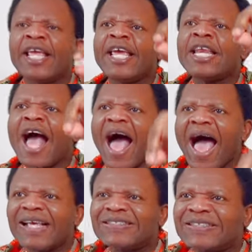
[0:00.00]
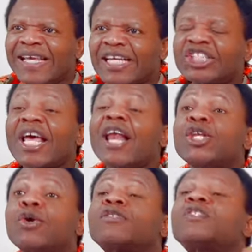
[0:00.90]
"In Isaac shall
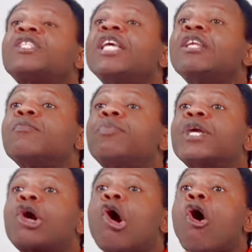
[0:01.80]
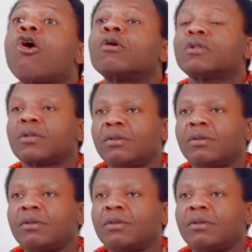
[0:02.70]
your seed be called."